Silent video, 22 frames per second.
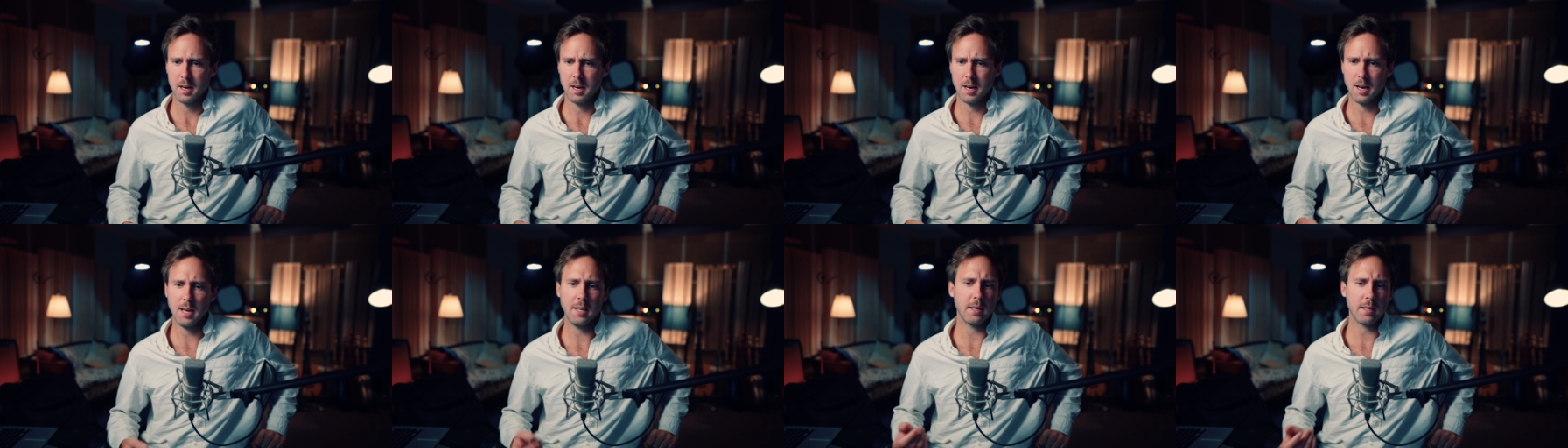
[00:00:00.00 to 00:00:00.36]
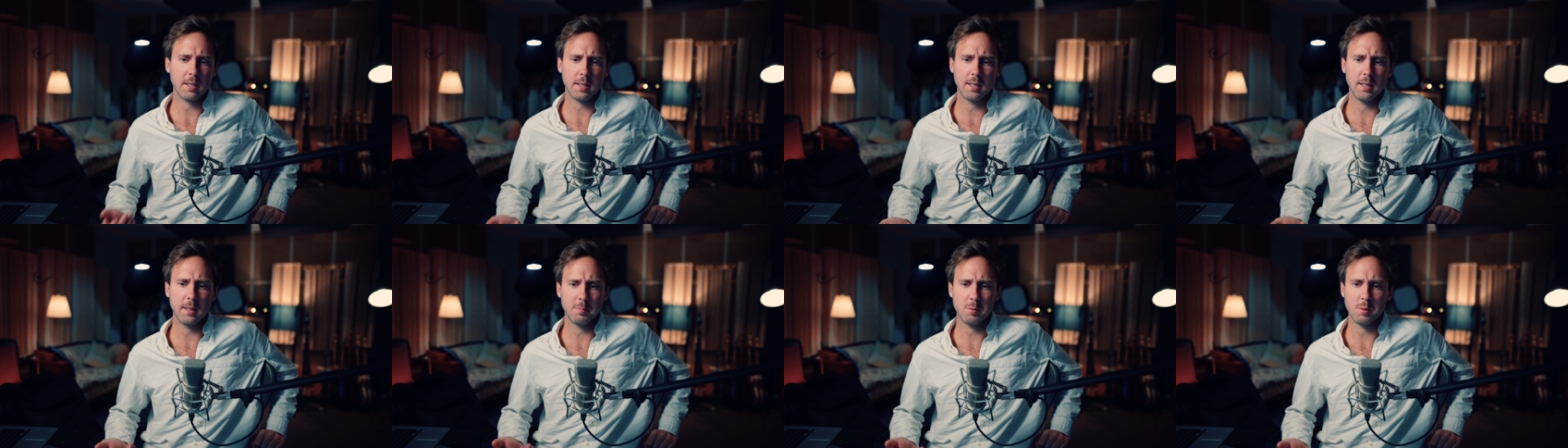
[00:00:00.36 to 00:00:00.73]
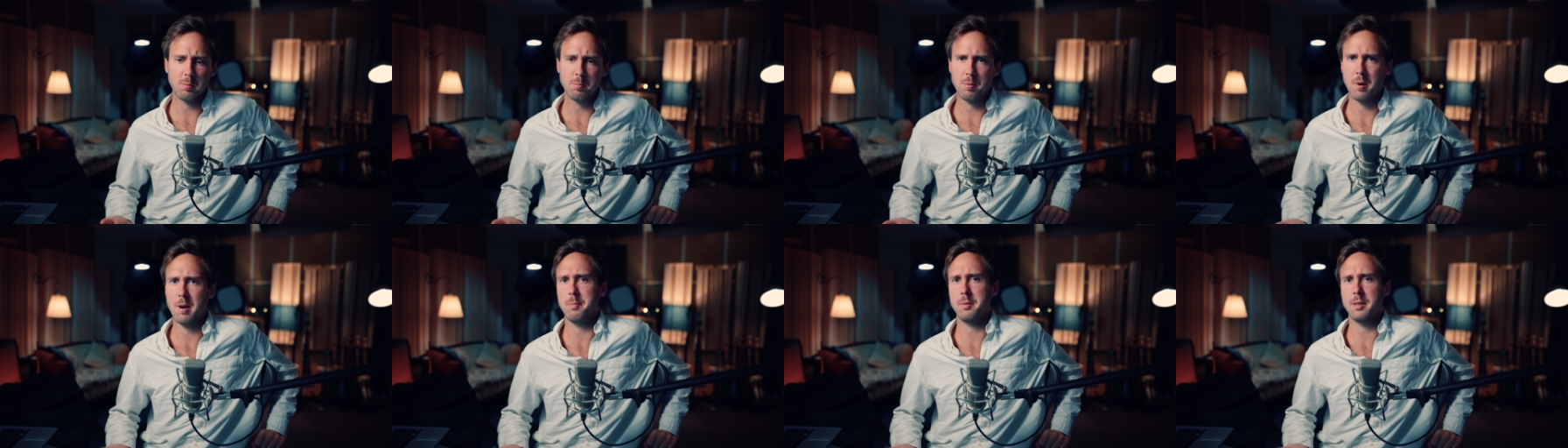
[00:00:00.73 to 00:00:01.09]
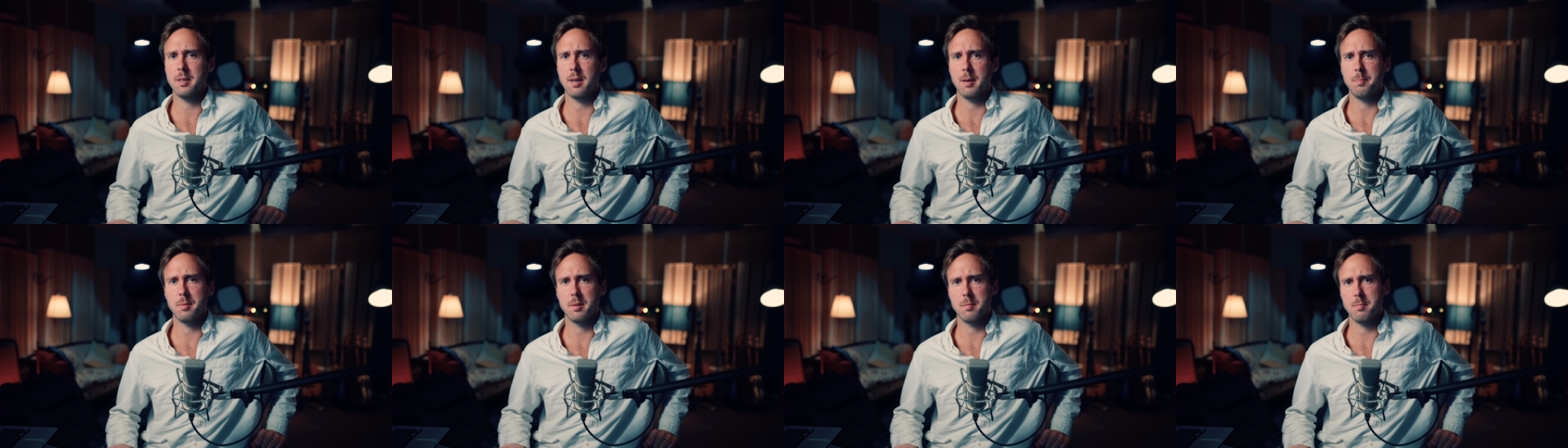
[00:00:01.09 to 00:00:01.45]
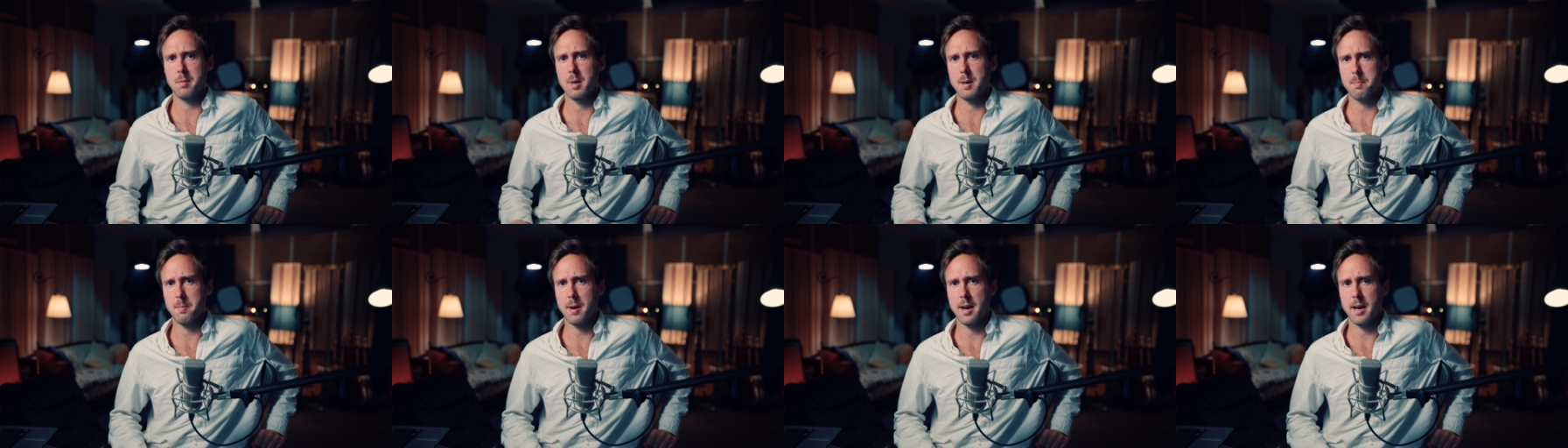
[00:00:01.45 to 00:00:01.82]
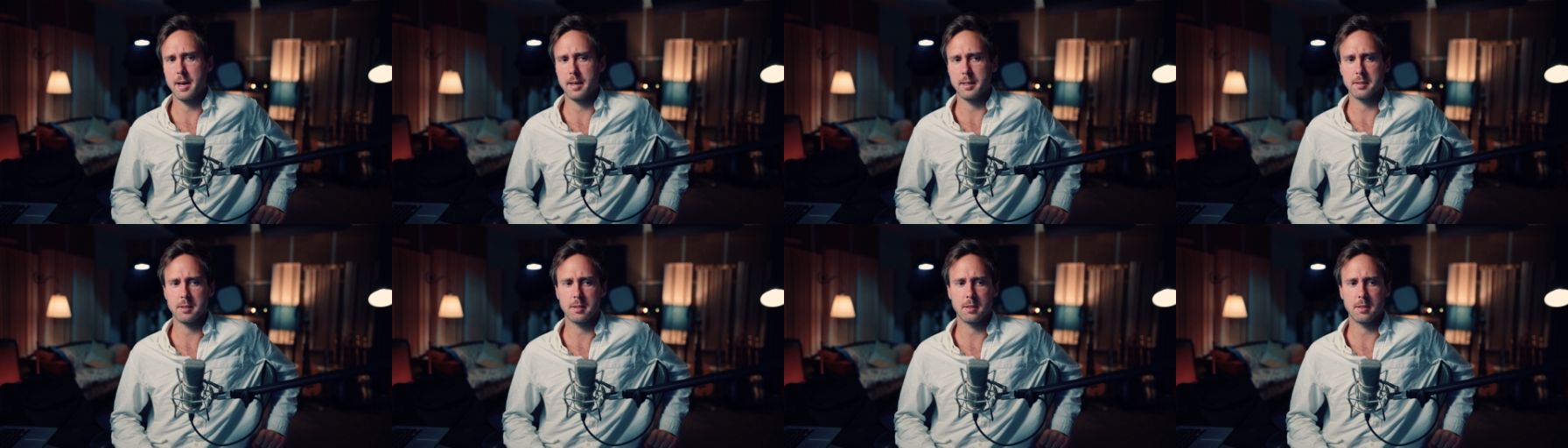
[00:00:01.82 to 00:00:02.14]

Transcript: And it keeps popping up in my mind,